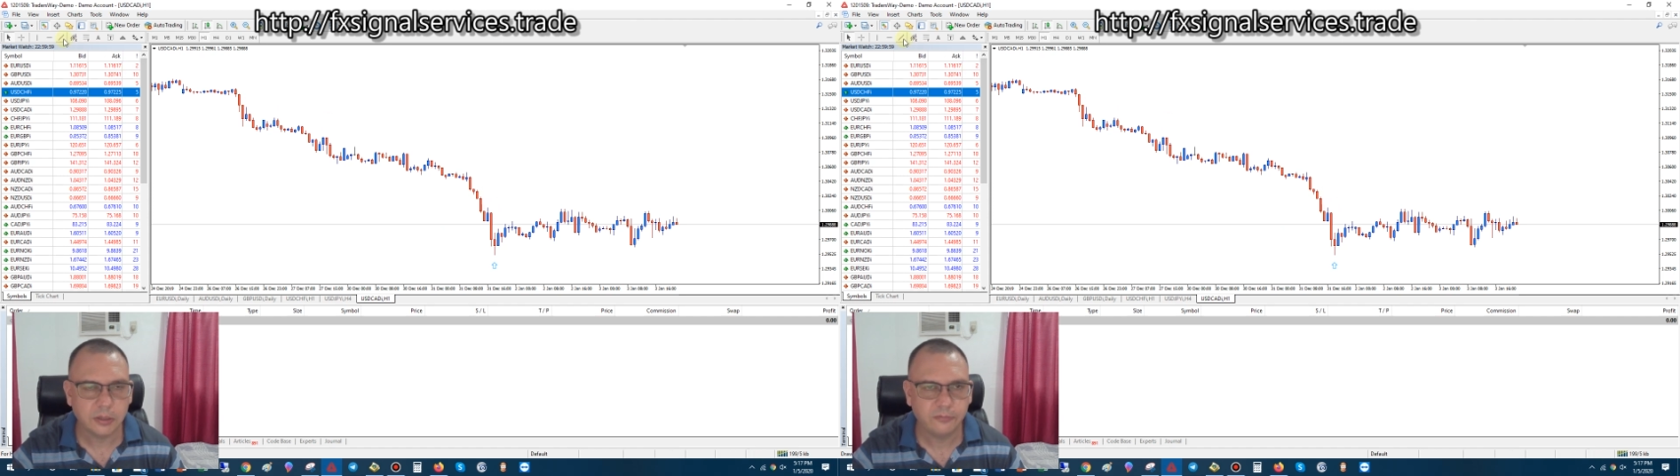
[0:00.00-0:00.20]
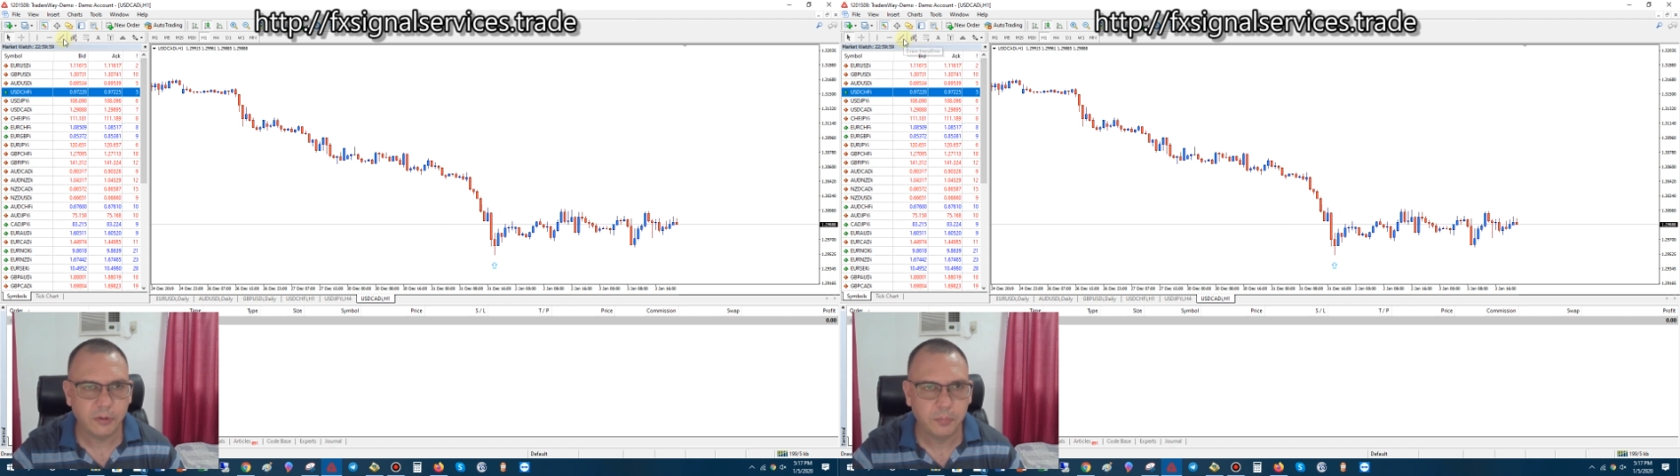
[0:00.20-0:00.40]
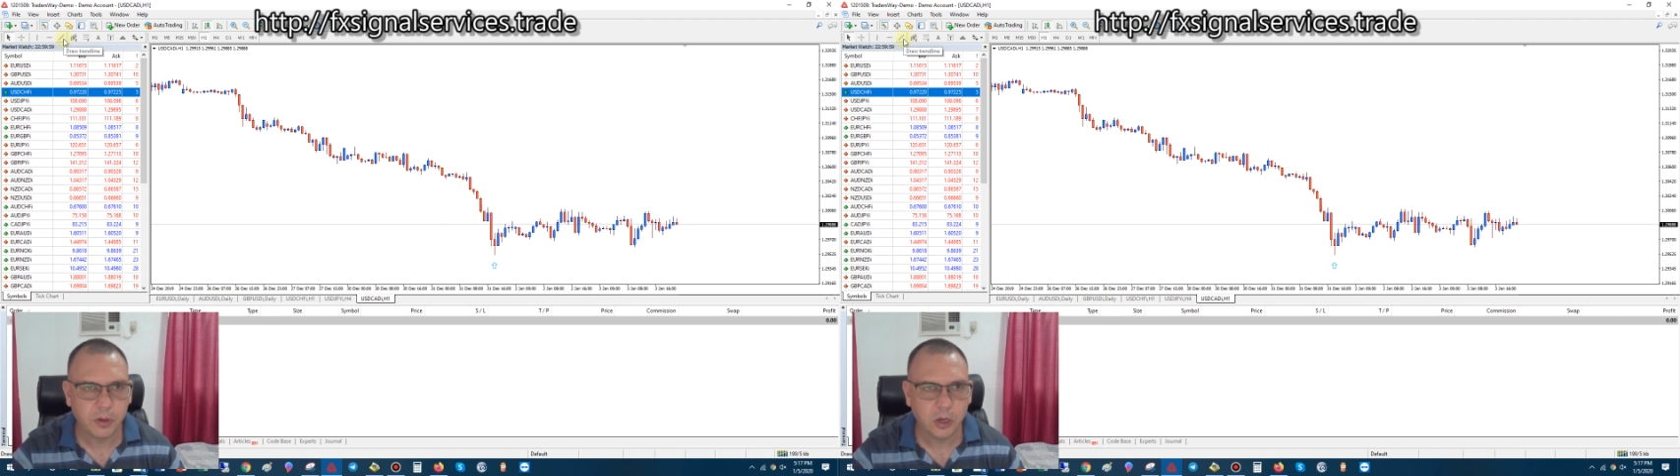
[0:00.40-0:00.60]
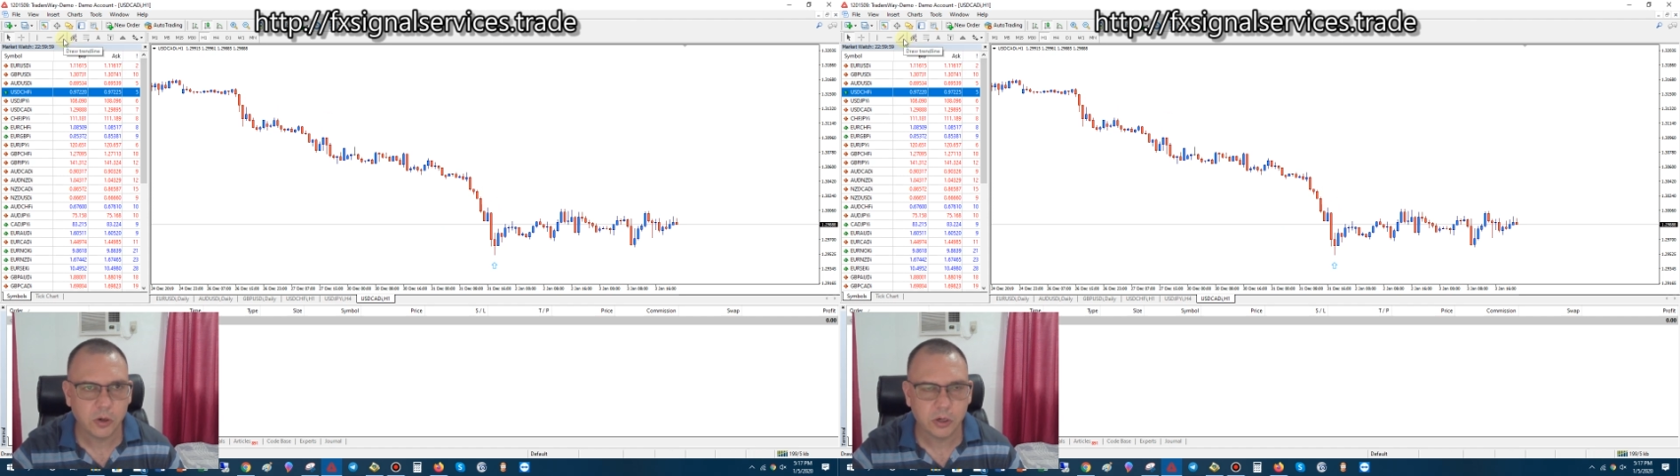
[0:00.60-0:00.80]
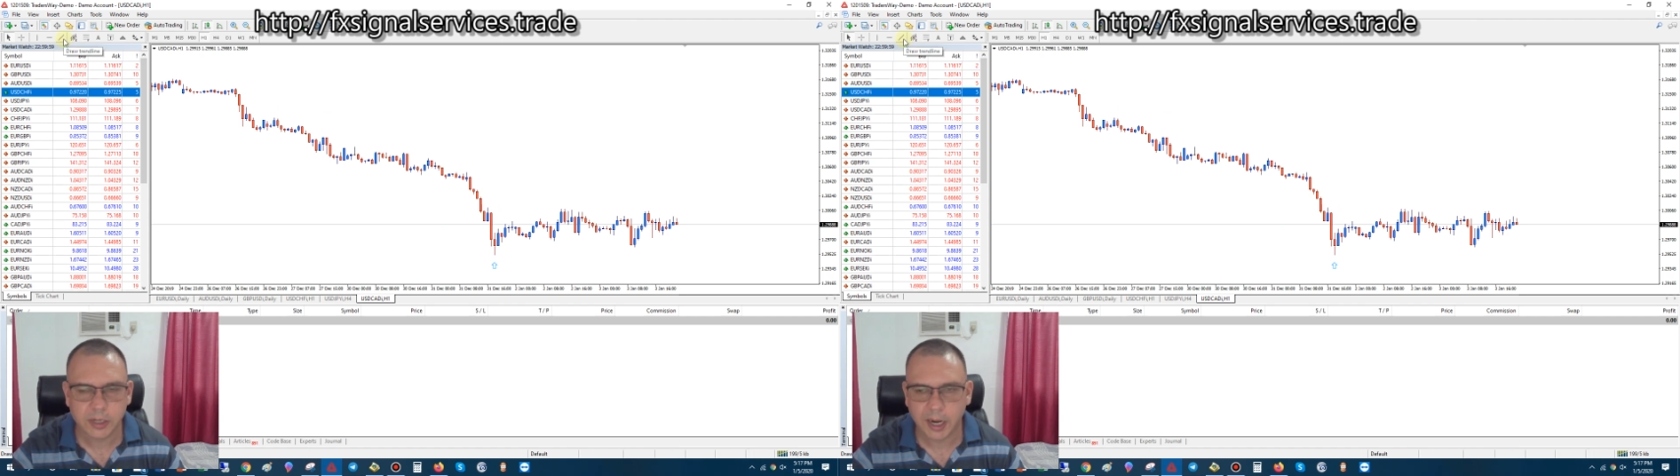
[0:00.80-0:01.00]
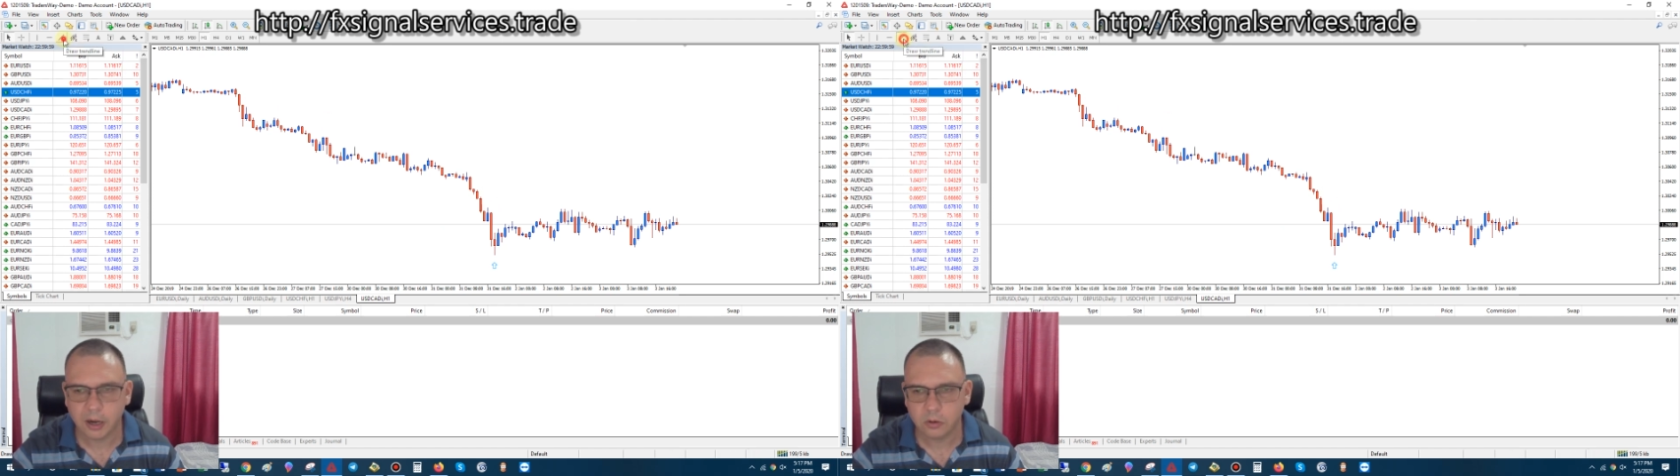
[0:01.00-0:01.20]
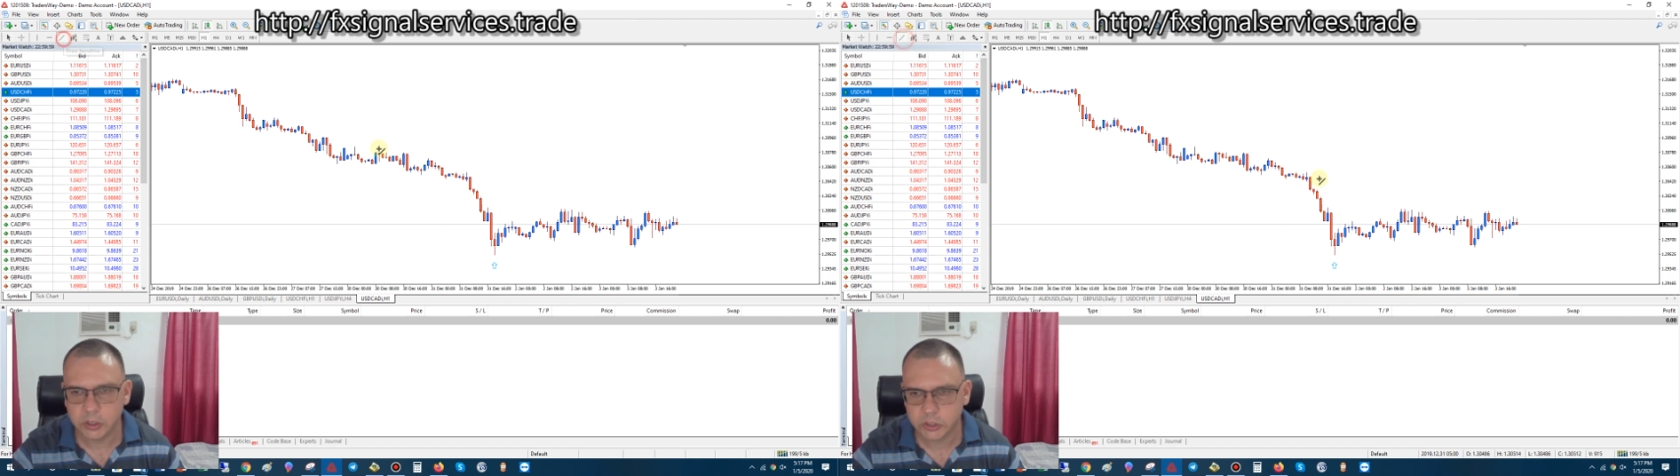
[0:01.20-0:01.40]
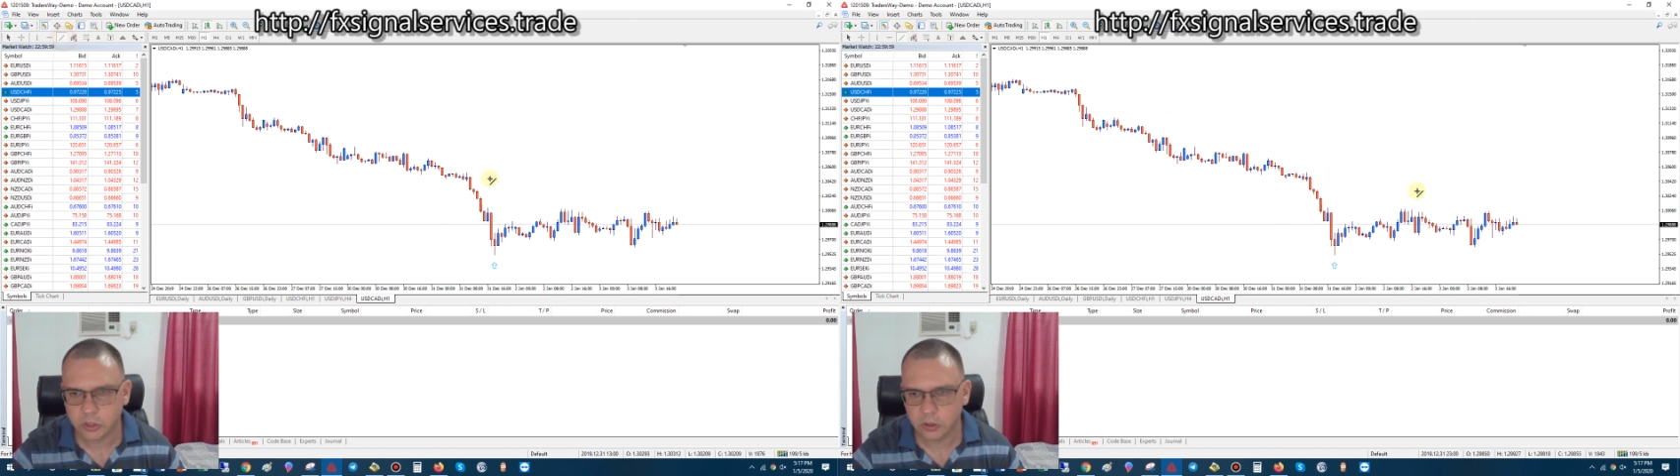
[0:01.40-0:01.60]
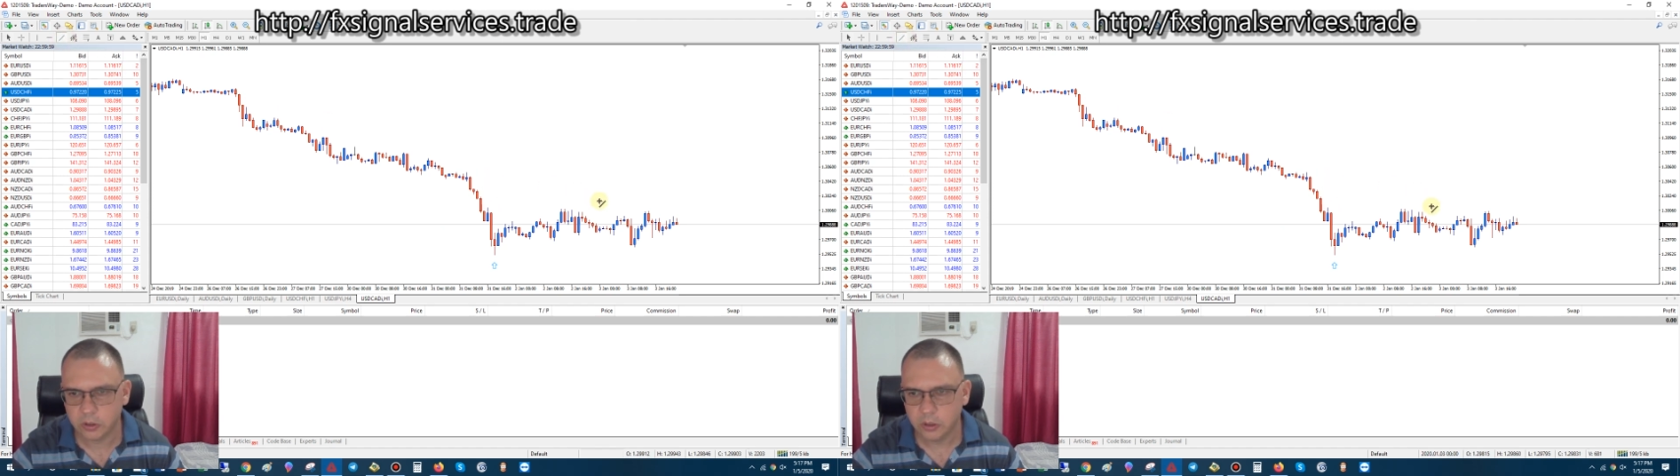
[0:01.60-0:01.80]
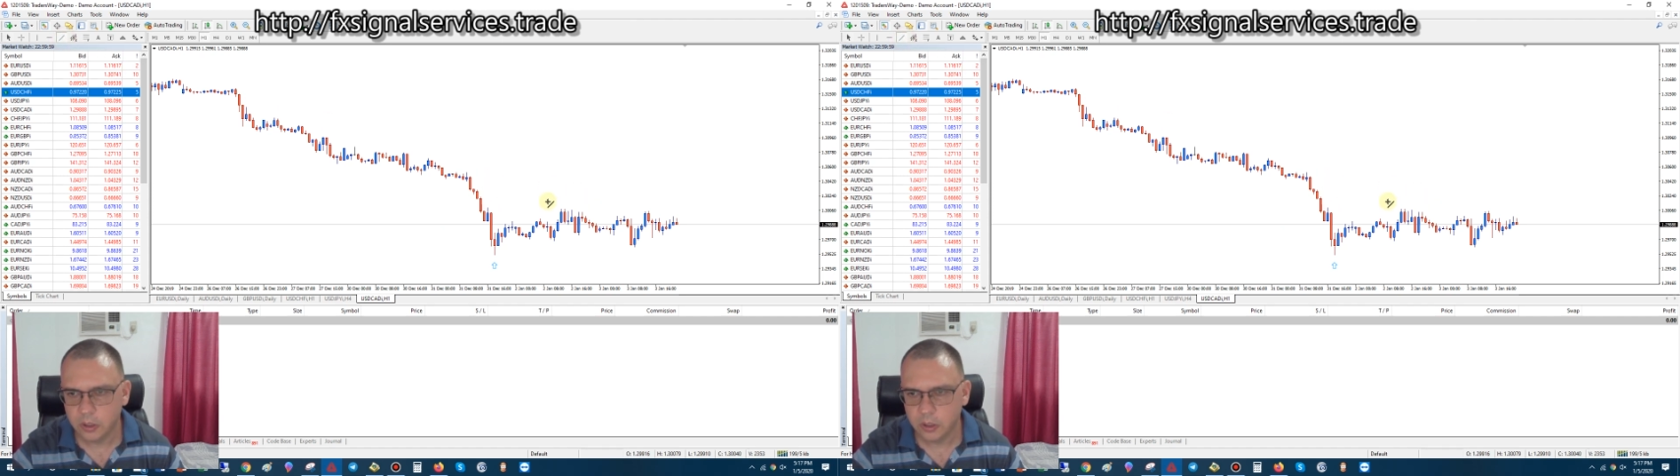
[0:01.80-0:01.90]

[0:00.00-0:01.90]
if you go here on the hourly chart,